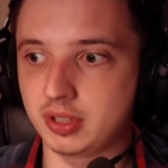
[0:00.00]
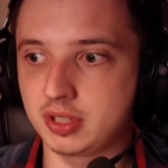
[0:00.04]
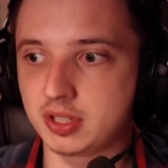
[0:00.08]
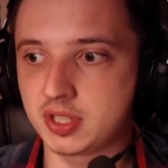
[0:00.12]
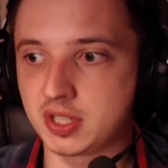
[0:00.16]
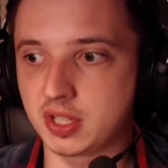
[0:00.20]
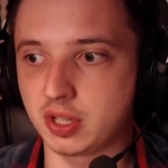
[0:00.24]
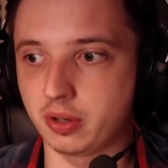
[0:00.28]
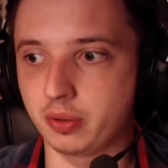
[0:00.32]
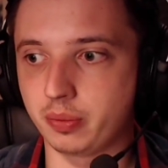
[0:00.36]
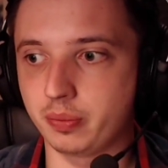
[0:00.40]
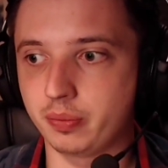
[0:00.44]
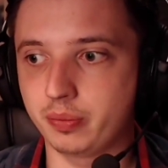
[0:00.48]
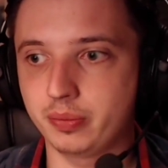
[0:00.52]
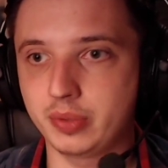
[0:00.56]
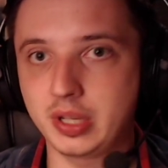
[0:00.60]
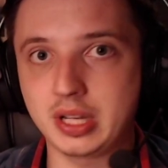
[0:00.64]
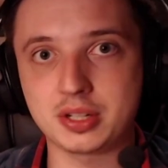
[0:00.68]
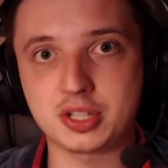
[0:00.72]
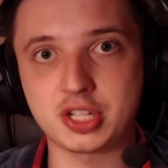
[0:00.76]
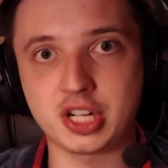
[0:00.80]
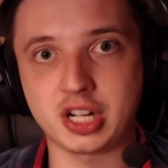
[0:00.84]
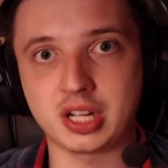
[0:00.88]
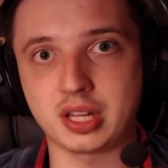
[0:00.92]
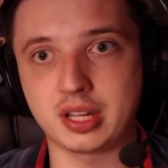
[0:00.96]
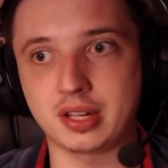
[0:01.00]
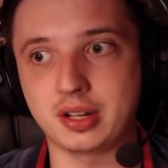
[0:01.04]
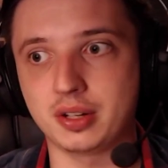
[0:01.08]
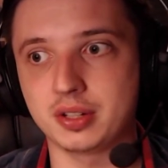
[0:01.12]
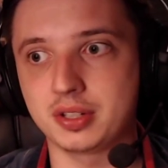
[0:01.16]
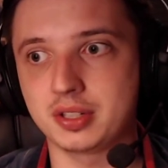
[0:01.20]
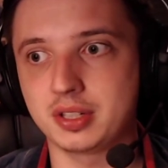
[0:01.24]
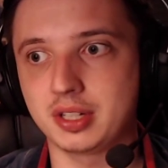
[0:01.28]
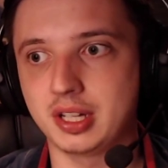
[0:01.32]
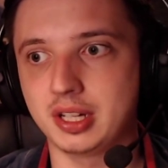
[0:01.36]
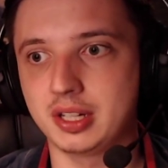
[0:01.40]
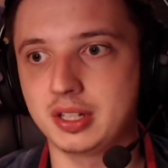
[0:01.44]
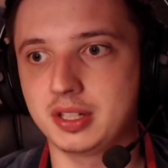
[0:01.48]
So yeah, check it out
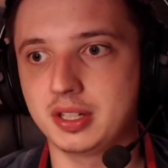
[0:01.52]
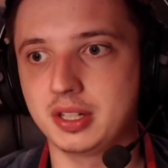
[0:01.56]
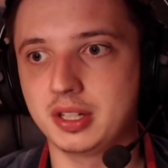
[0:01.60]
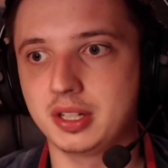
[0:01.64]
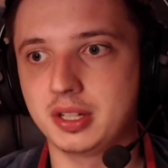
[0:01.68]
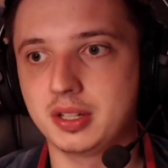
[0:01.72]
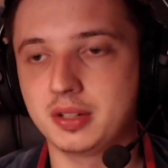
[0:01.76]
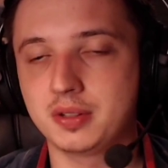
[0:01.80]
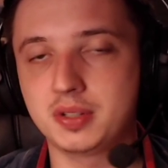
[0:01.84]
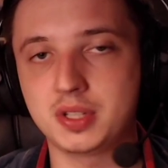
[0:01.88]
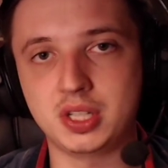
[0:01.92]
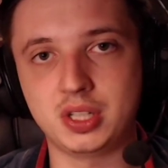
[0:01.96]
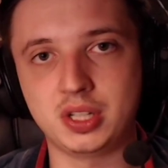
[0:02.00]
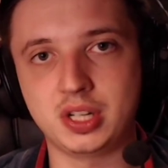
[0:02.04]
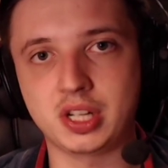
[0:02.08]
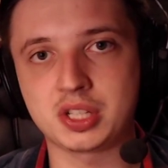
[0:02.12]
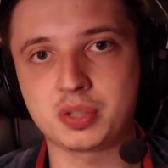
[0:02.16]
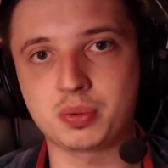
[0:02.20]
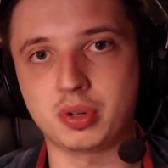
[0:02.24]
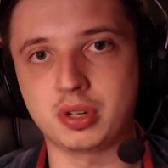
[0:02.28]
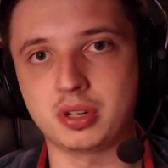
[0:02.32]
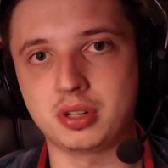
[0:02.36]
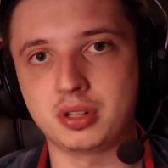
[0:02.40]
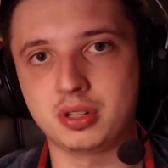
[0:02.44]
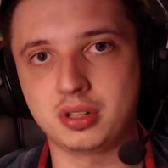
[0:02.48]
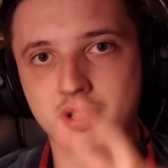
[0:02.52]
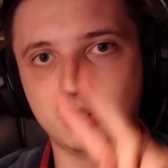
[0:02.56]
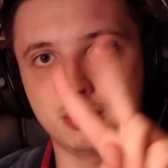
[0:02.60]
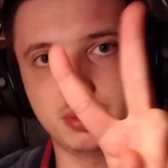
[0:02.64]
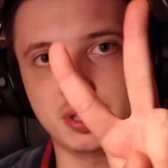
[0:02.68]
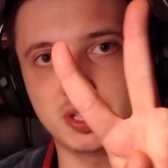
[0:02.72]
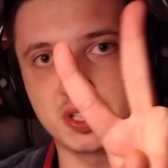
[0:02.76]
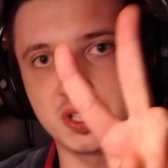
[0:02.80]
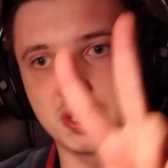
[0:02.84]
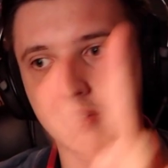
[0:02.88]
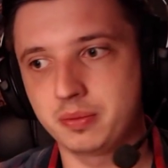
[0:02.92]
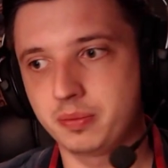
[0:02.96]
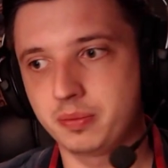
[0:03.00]
and see you in the next one. Peace.